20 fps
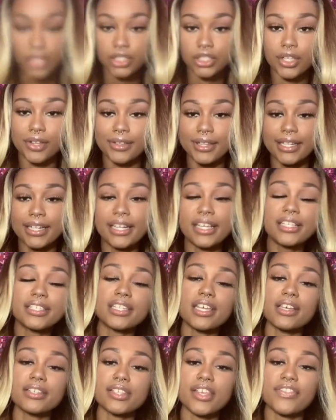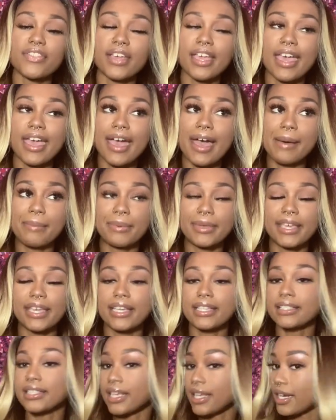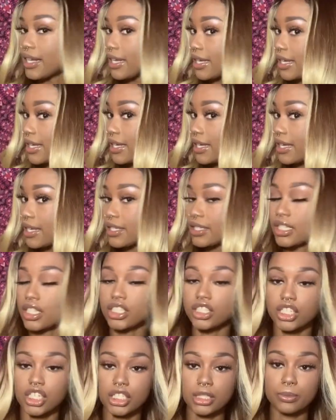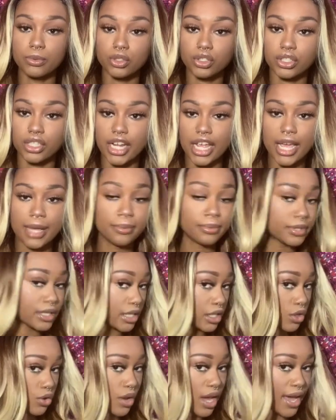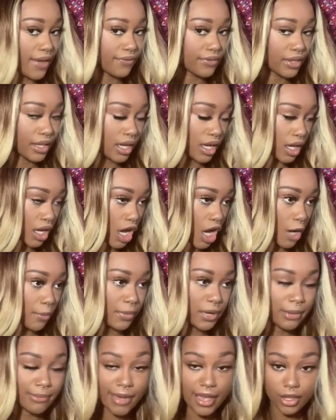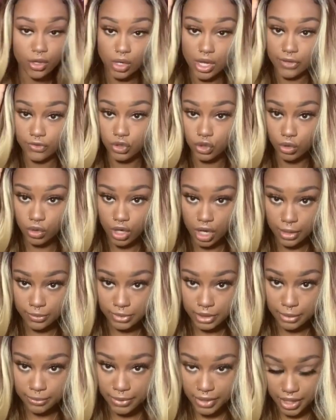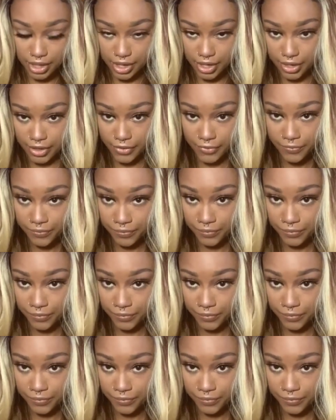So the details of the cap is that it is adjustable straps, and you have the comb in the back. You have two combs up here.